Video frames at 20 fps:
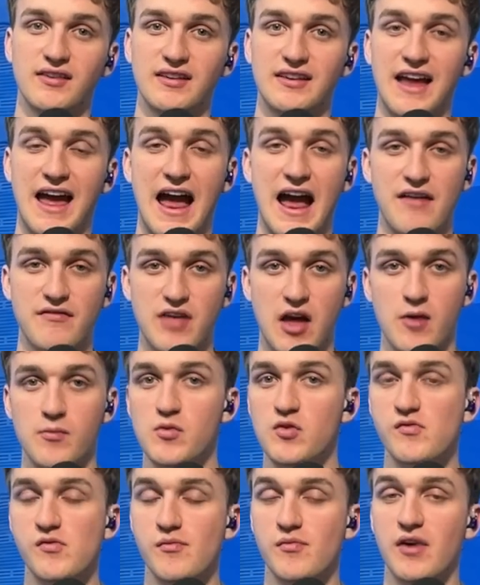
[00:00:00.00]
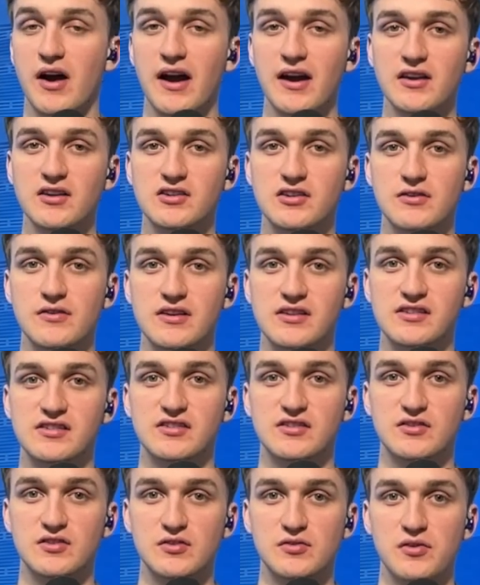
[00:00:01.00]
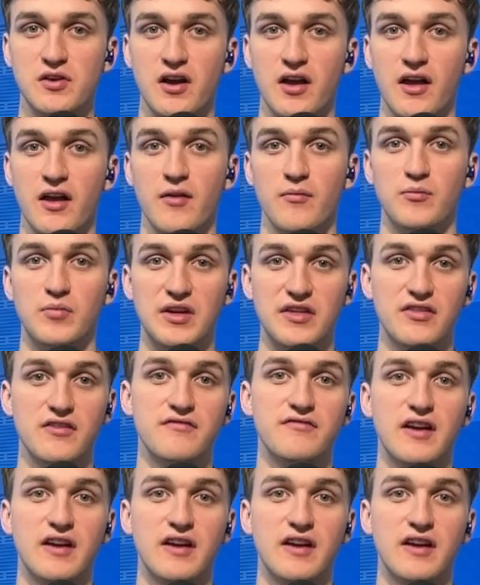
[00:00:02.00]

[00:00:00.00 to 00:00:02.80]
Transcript: And to have that movement behind you is to be the